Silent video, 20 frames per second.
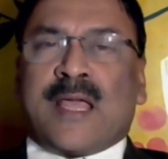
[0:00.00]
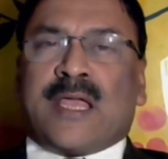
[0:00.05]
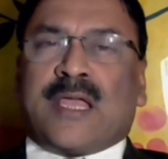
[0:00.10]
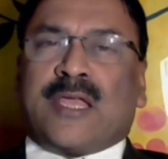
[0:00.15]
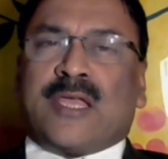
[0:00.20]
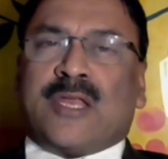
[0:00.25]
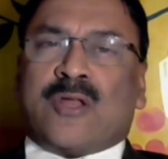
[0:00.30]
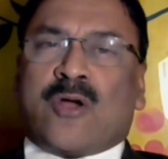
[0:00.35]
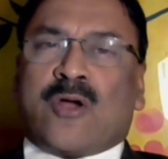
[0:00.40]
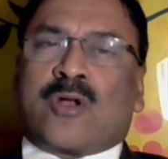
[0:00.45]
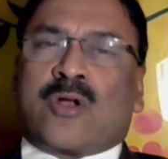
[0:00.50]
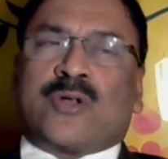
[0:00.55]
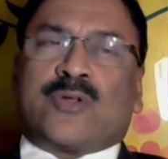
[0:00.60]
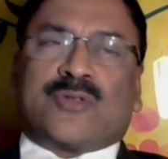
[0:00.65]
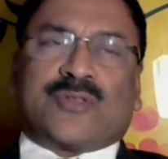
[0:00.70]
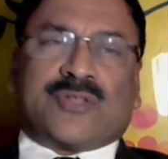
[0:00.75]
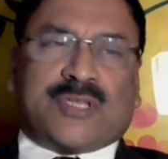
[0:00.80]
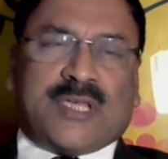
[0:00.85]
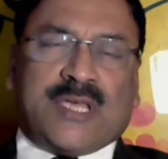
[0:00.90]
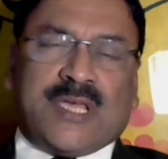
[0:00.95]
in order to
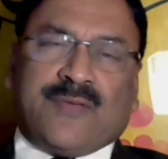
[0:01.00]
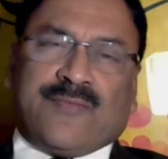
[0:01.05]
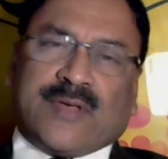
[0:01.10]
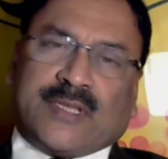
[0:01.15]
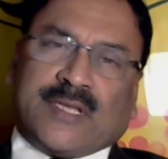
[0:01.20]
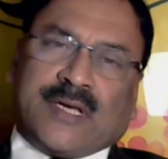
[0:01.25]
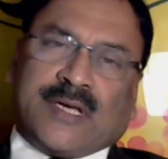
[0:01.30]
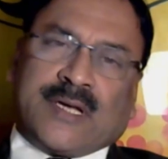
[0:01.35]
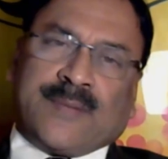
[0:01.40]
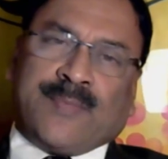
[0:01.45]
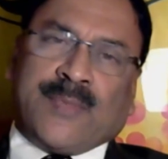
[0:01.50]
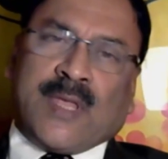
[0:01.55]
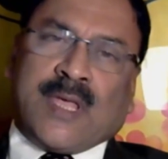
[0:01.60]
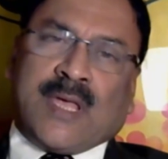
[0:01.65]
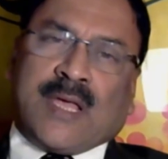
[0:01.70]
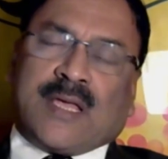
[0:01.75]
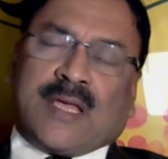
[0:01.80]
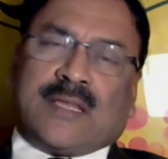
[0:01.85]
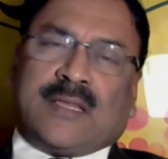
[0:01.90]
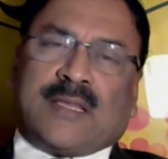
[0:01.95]
see whether
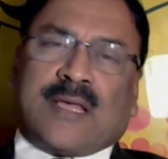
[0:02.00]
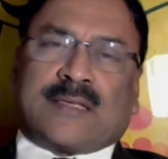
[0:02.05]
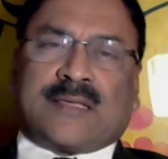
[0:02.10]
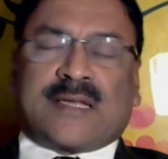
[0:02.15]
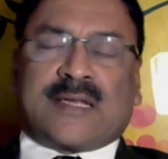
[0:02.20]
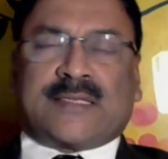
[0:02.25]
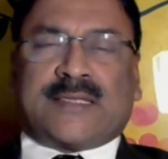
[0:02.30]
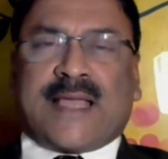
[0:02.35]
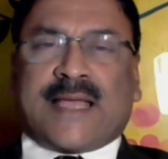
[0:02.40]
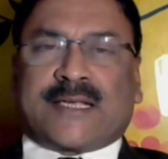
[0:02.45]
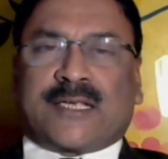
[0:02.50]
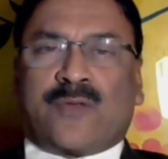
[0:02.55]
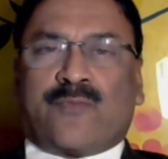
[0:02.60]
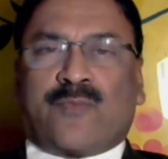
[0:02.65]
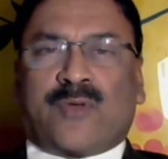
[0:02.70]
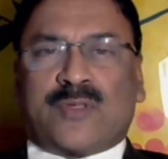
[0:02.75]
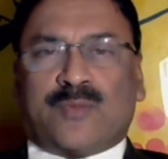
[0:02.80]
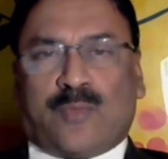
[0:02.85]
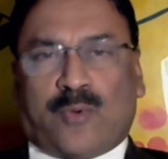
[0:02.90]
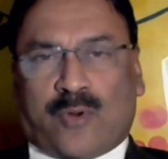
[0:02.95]
the search action
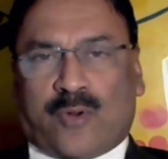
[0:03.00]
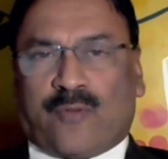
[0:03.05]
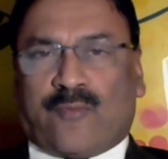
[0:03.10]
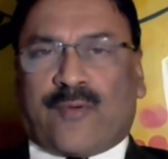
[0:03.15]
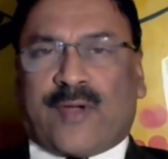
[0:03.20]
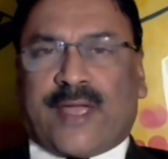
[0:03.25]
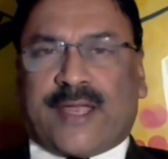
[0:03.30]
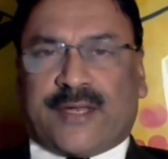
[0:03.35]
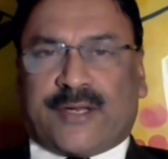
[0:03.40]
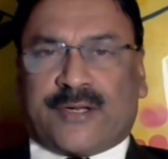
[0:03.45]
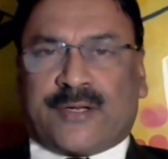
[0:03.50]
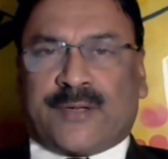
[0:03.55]
was bona fide.